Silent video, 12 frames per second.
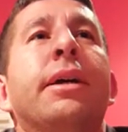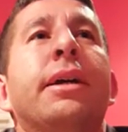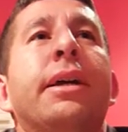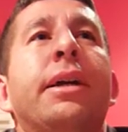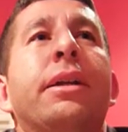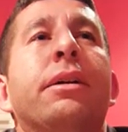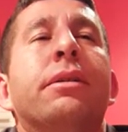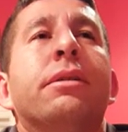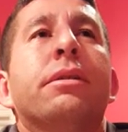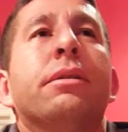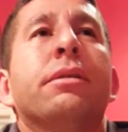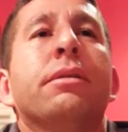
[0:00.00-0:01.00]
He had uh,
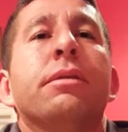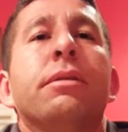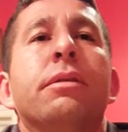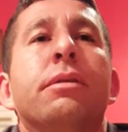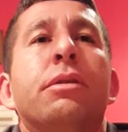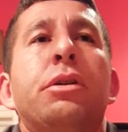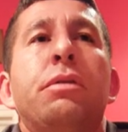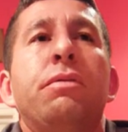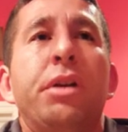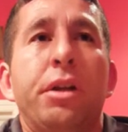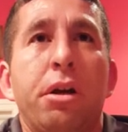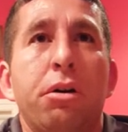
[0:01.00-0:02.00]
good
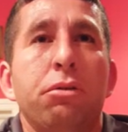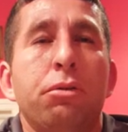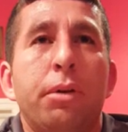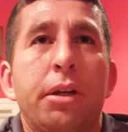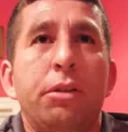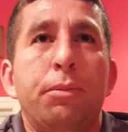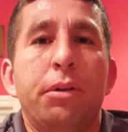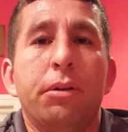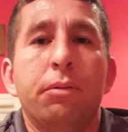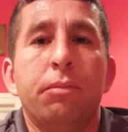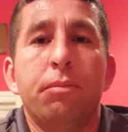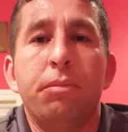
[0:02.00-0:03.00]
videos, but he's been
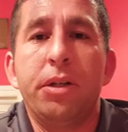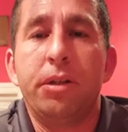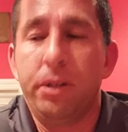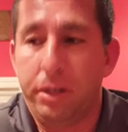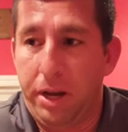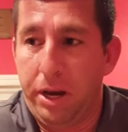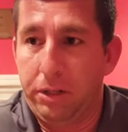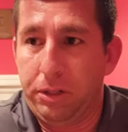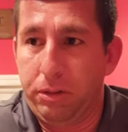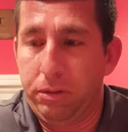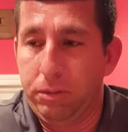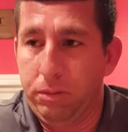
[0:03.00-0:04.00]
missing in
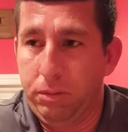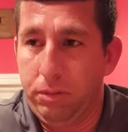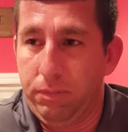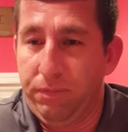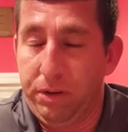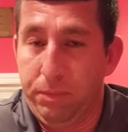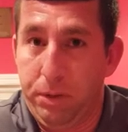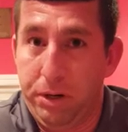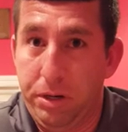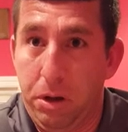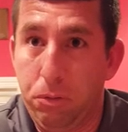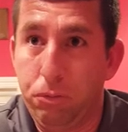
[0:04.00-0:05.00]
action. If anybody
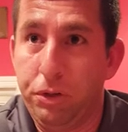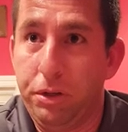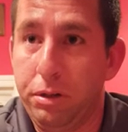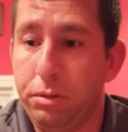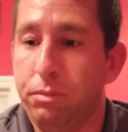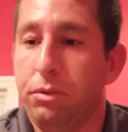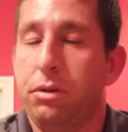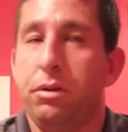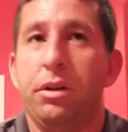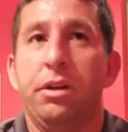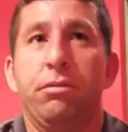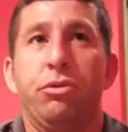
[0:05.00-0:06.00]
knows him,
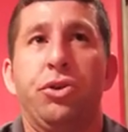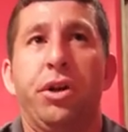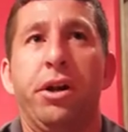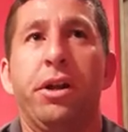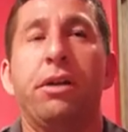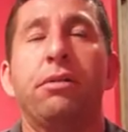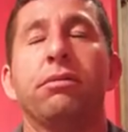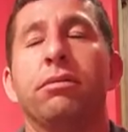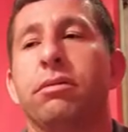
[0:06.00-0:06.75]
just give him a shout out.